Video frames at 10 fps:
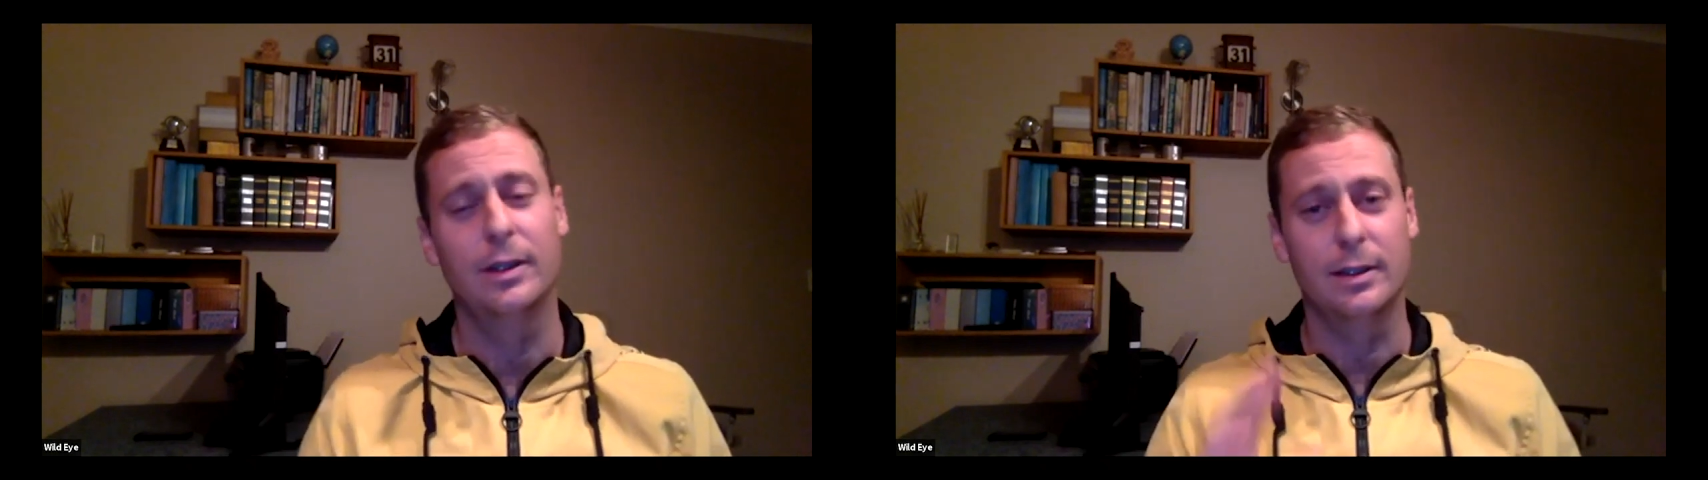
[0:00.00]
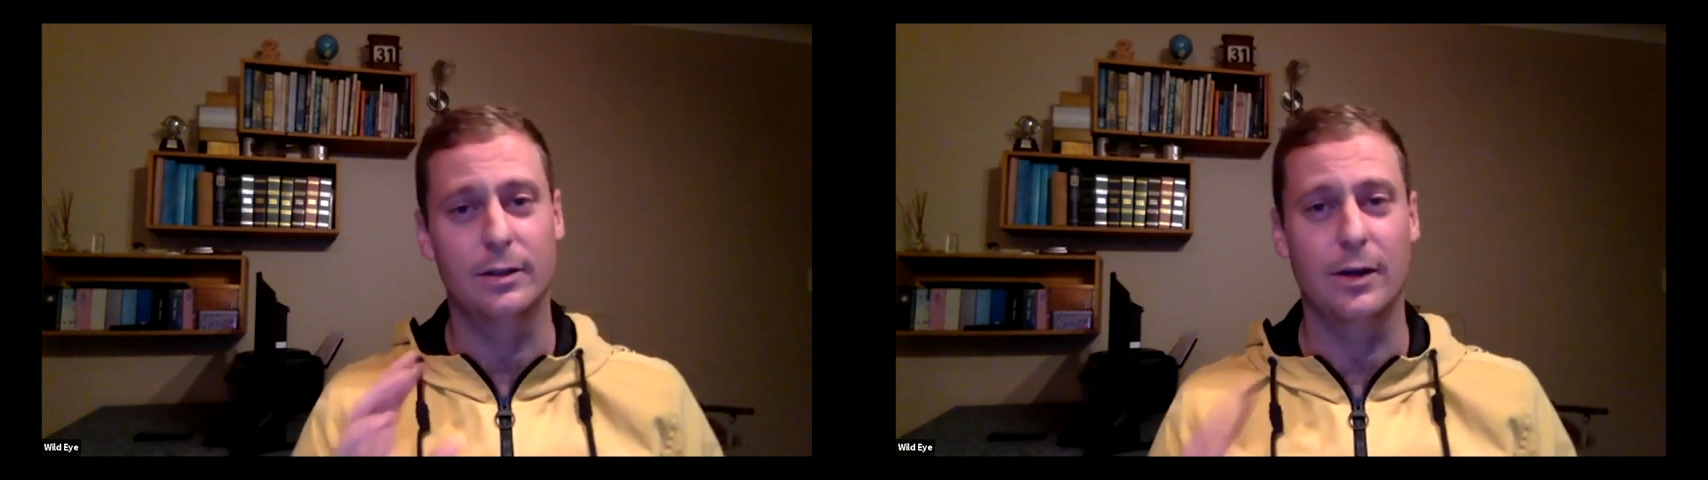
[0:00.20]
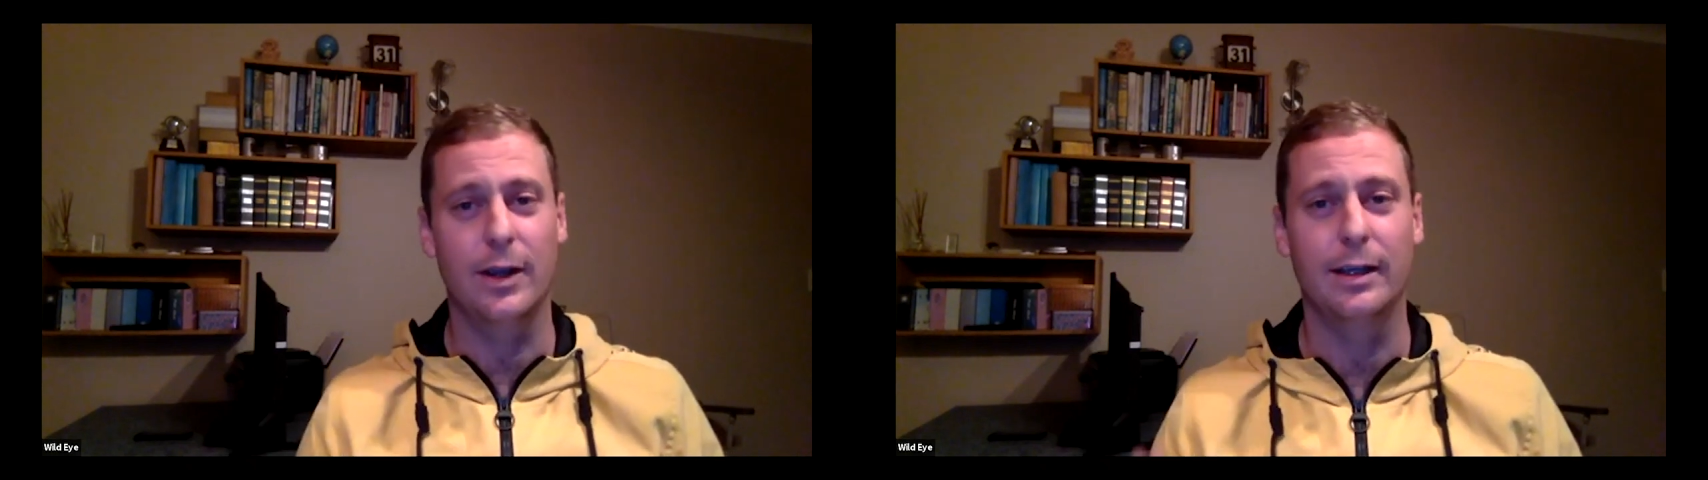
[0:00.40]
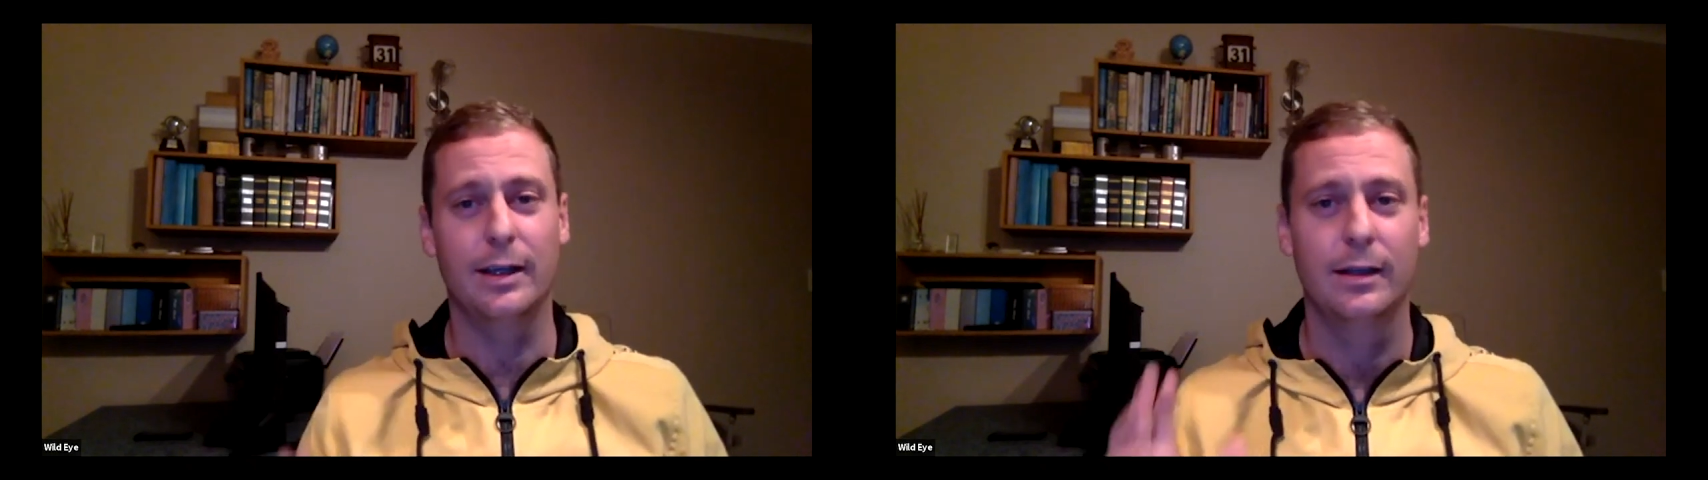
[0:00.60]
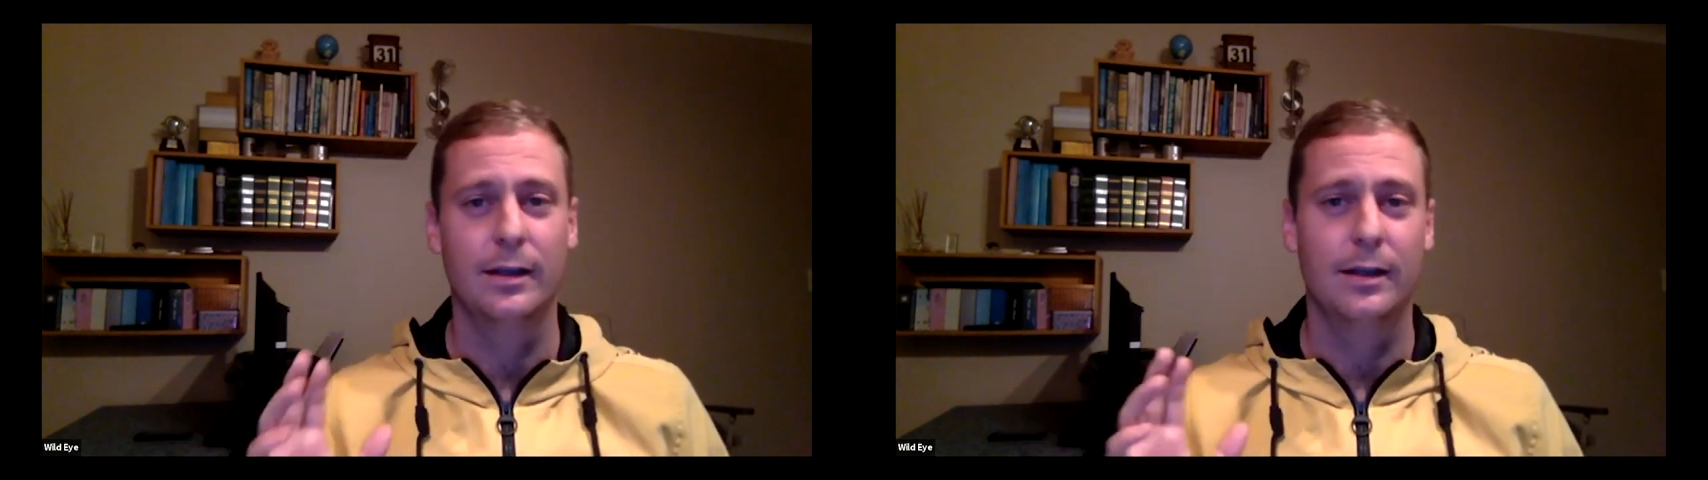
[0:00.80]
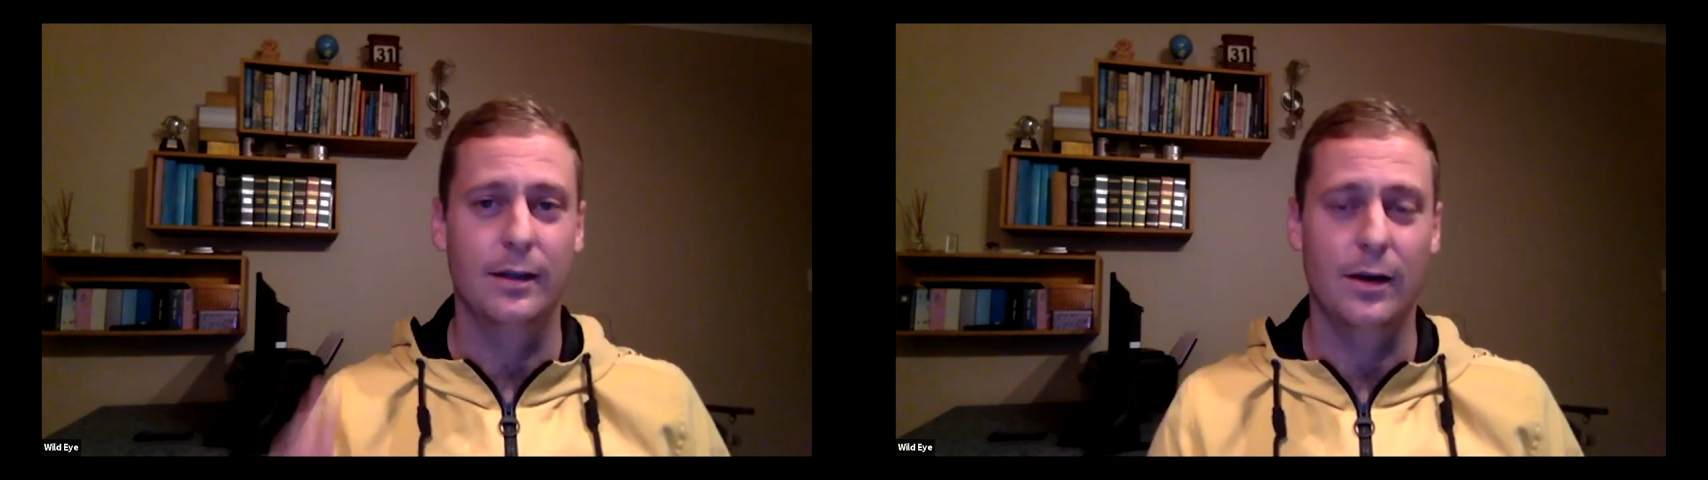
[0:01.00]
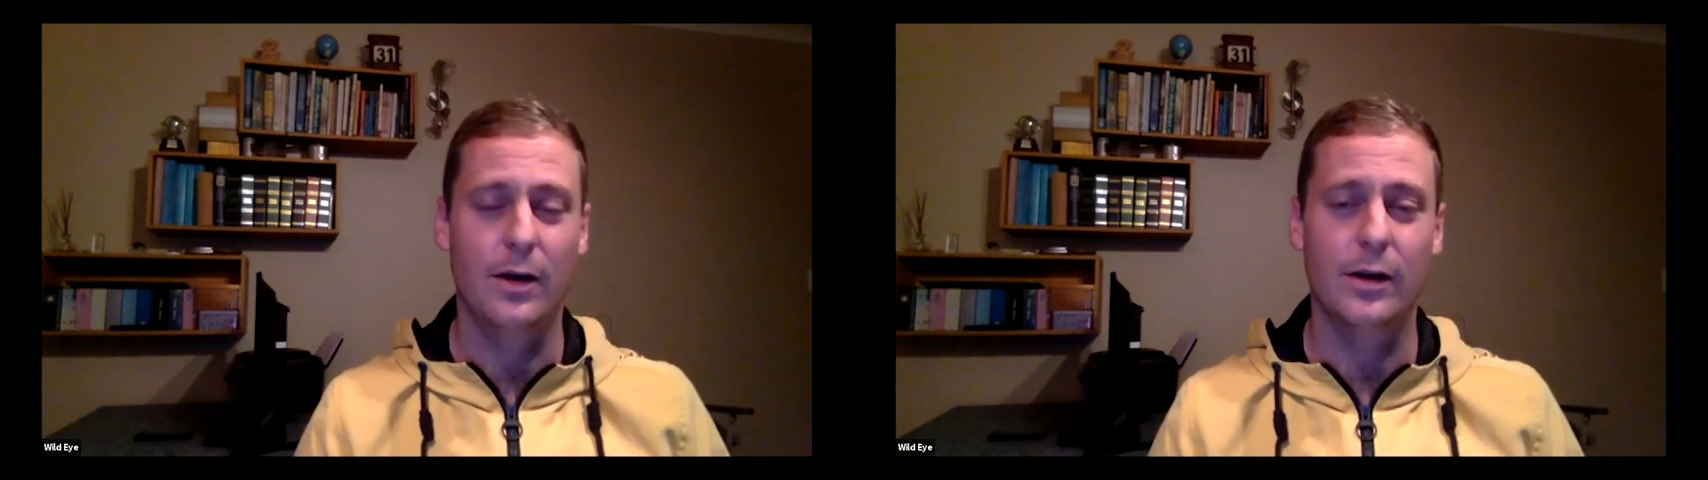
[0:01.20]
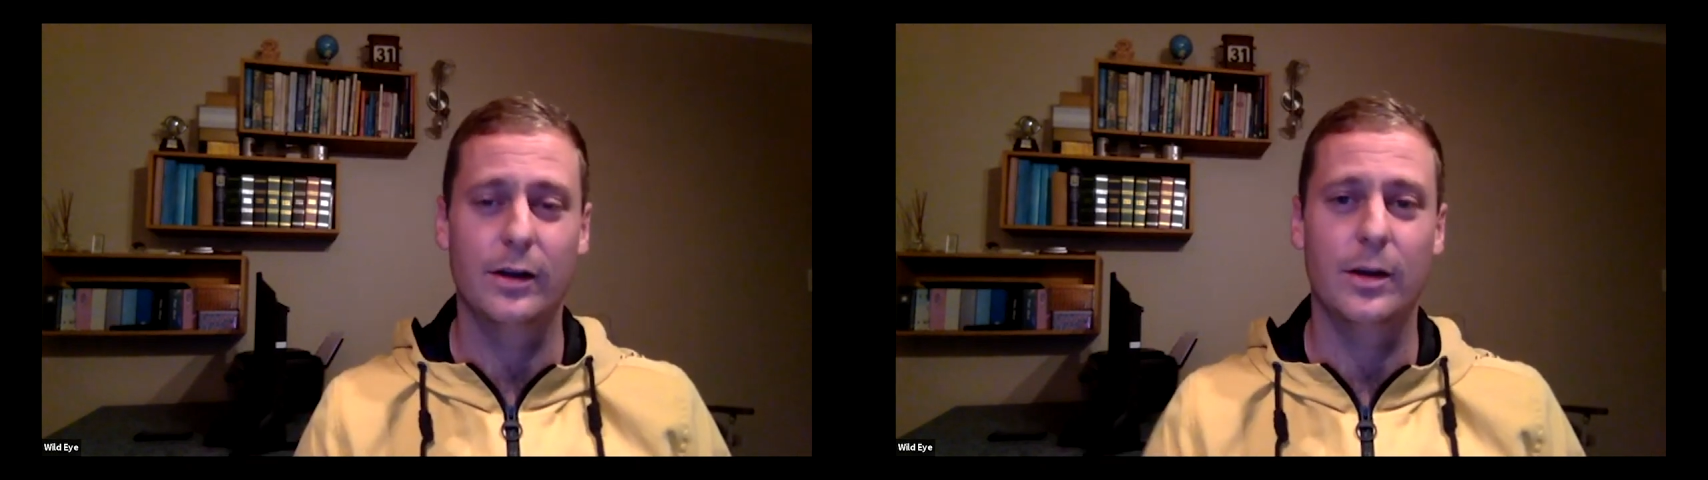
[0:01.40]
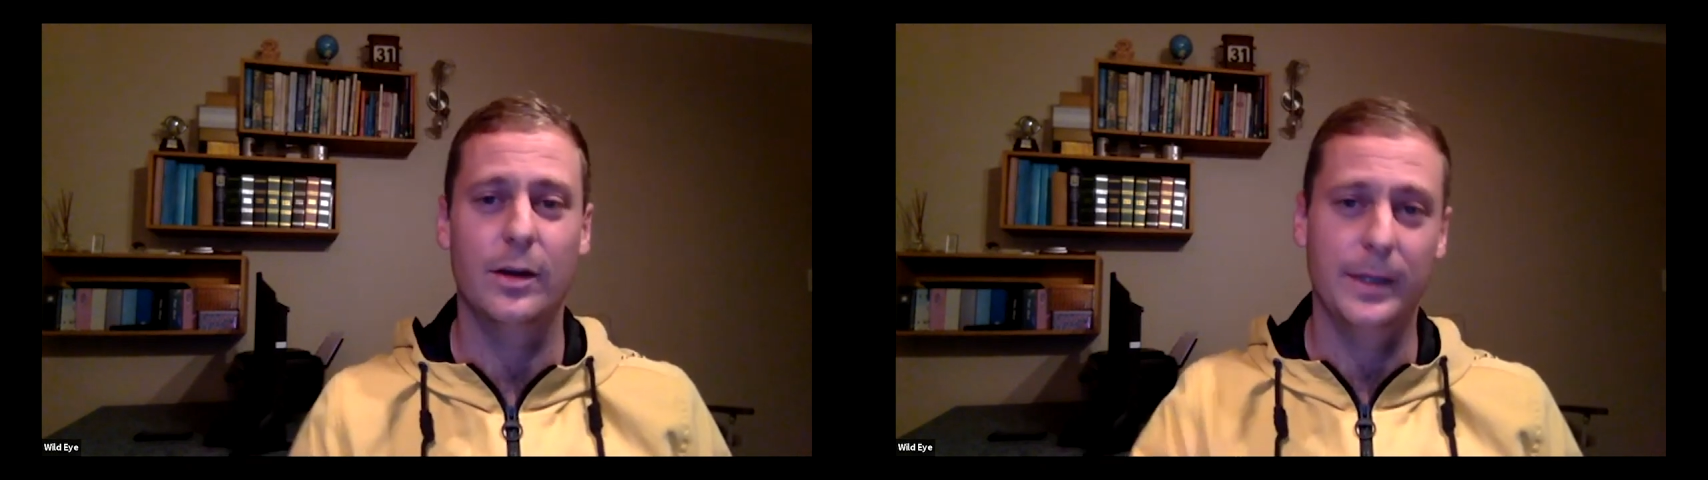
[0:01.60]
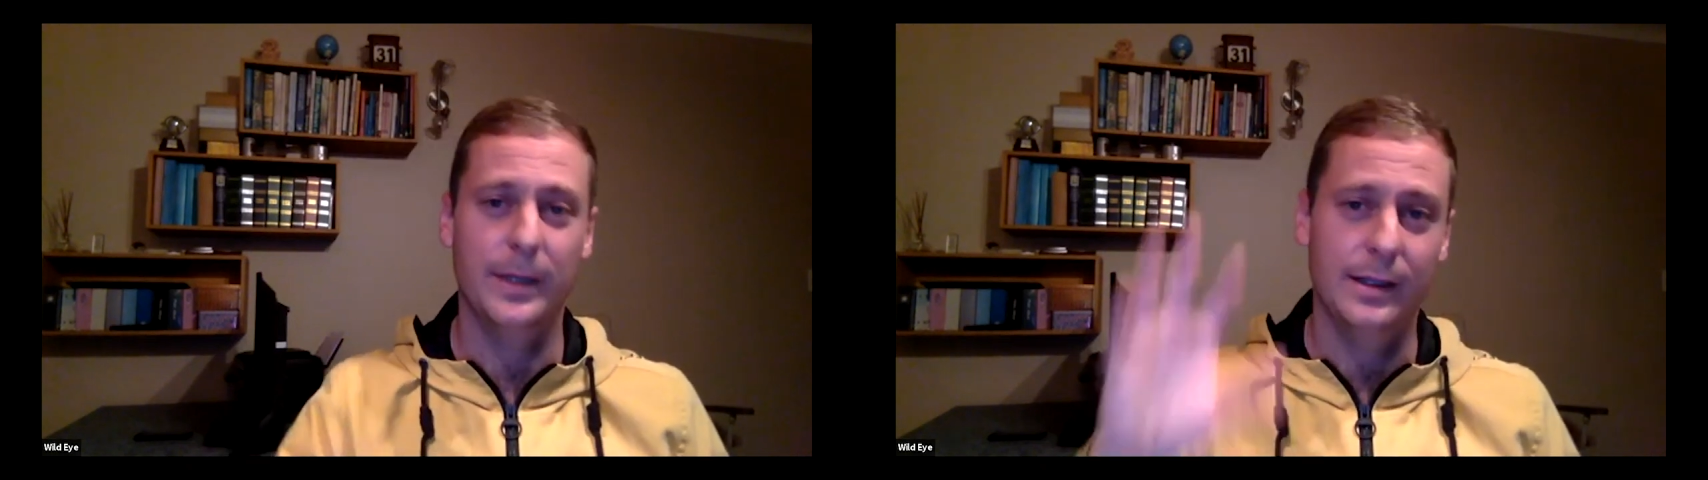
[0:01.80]
is going the harder
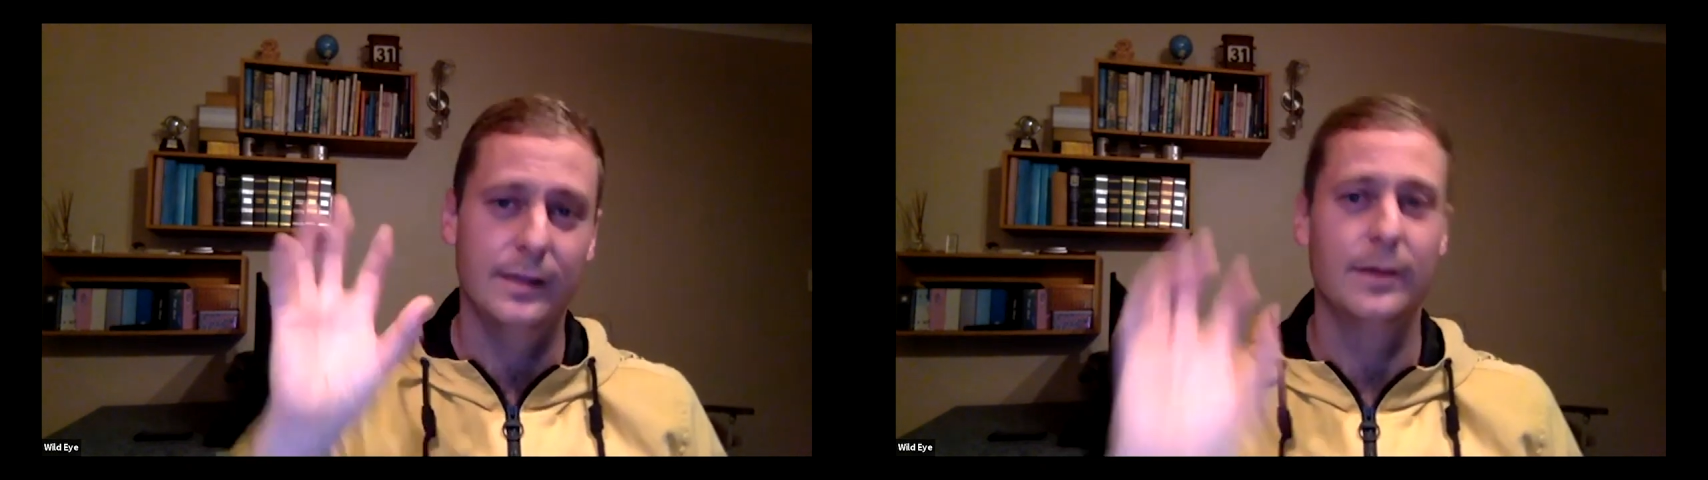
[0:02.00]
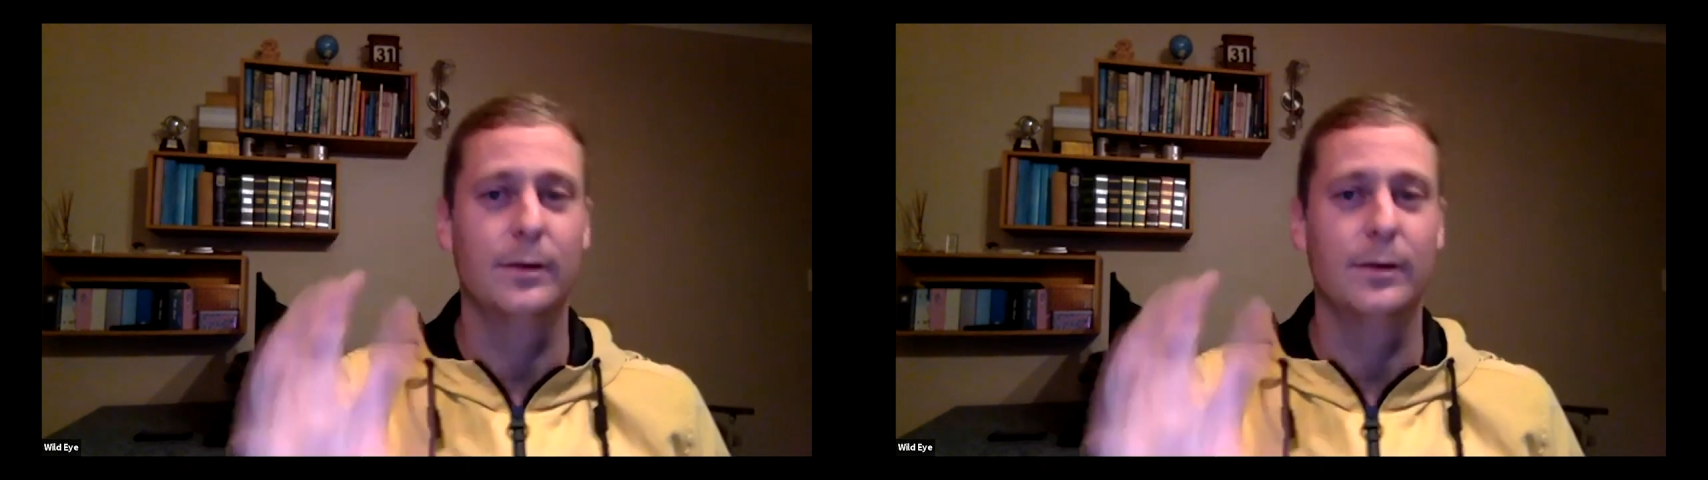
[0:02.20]
copy